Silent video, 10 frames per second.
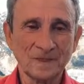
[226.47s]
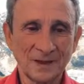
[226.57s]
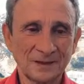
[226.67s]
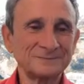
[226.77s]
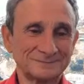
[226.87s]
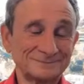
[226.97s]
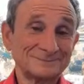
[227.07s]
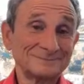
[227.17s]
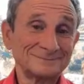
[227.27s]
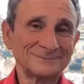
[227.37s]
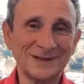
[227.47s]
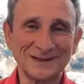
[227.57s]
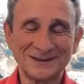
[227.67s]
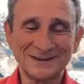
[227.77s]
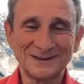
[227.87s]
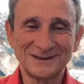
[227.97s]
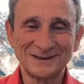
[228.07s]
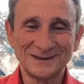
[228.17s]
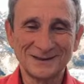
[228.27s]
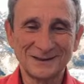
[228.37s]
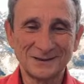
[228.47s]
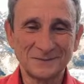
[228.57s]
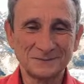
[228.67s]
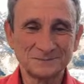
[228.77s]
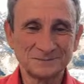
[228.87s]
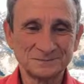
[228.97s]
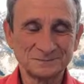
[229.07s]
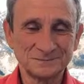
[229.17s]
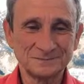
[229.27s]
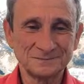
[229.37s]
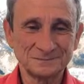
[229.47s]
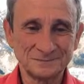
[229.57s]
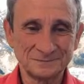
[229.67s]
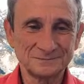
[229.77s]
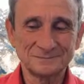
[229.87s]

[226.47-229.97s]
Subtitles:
The person shown says nothing.